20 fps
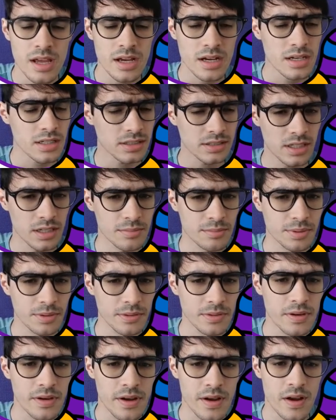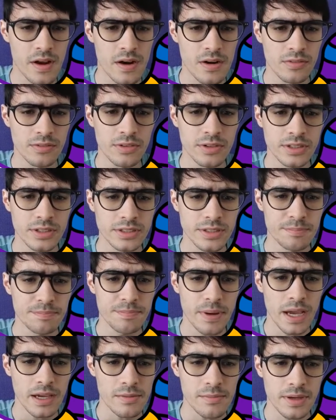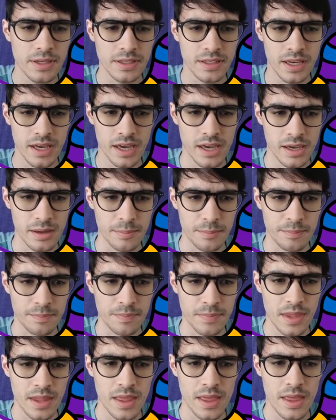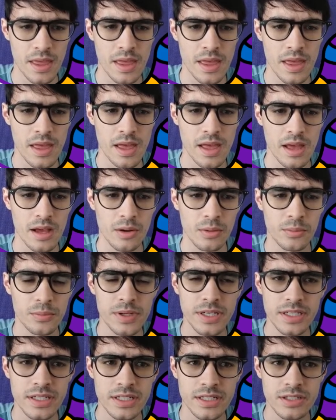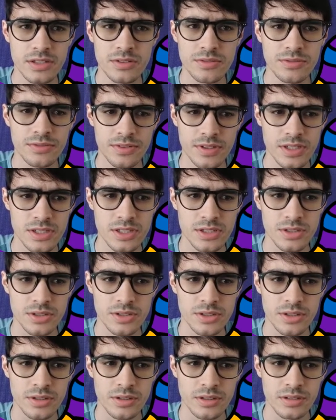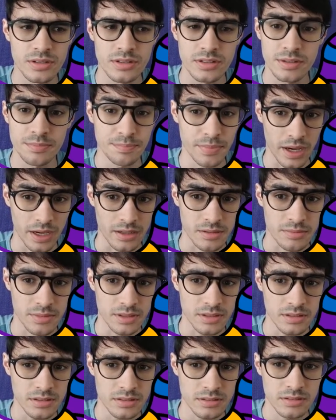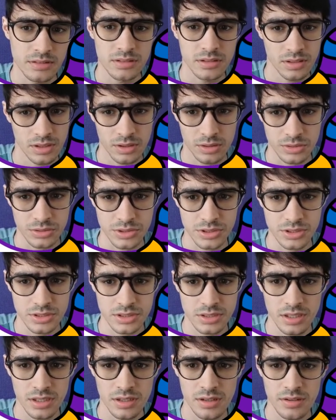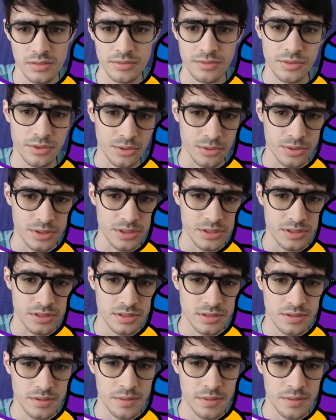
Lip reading: Example, for the Pac-Man game, we need to feature the Pac-Man, ghosts, fruits,